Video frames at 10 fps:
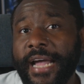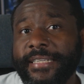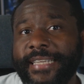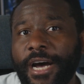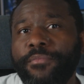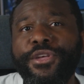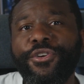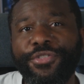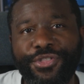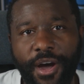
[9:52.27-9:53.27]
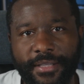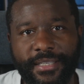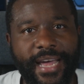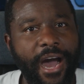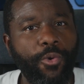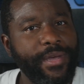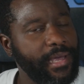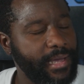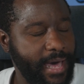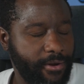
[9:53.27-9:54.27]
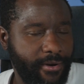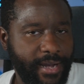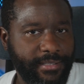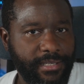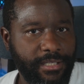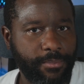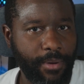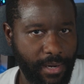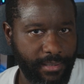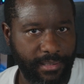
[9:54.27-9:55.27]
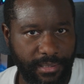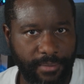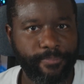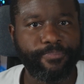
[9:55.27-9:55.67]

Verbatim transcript: and tell me your thoughts on how we can categorize these bots.